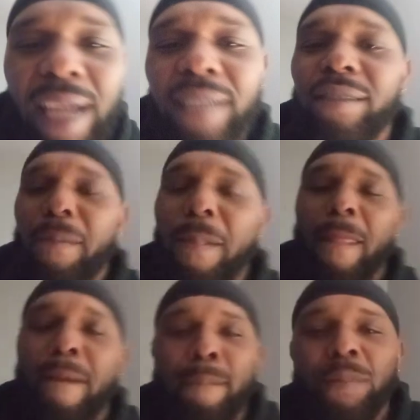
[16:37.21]
Jackson
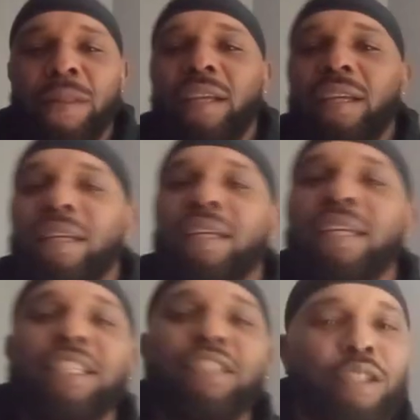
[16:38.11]

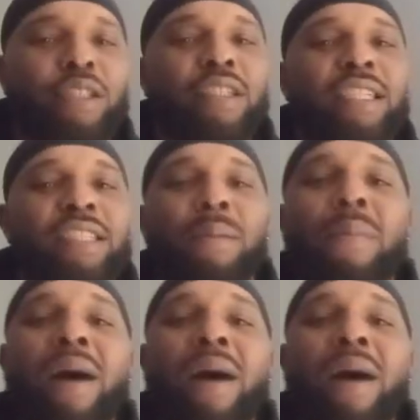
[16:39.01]
is the, is the